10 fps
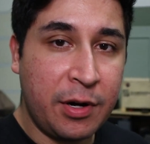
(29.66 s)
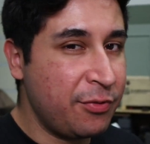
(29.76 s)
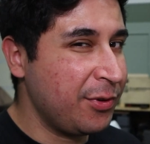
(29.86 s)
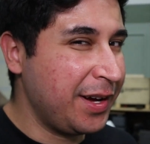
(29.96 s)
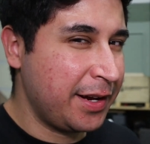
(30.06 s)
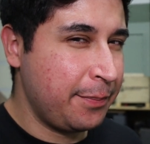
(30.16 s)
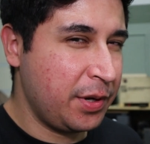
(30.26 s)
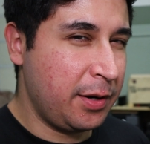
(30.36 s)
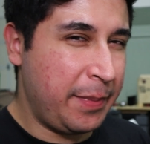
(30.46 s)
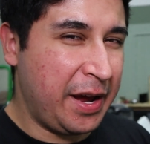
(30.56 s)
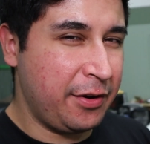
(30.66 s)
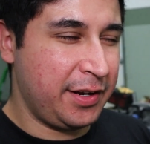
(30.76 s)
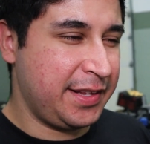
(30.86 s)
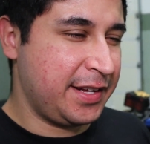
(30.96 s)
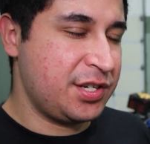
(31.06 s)
But if we're not gonna put our
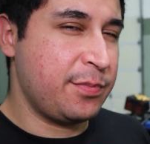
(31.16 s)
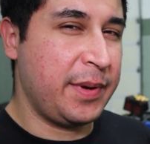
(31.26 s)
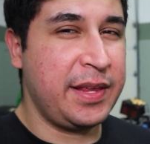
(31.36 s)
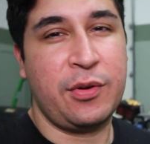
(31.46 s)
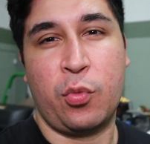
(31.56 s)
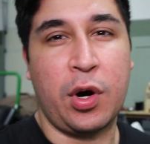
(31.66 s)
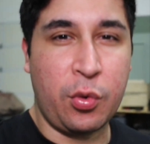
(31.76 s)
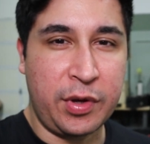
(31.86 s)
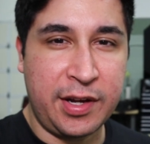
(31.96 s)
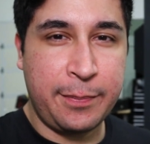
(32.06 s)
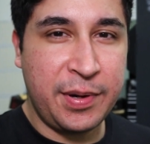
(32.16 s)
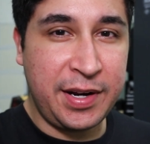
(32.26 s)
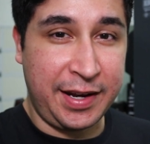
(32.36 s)
battery in the engine bay, then where are we gonna put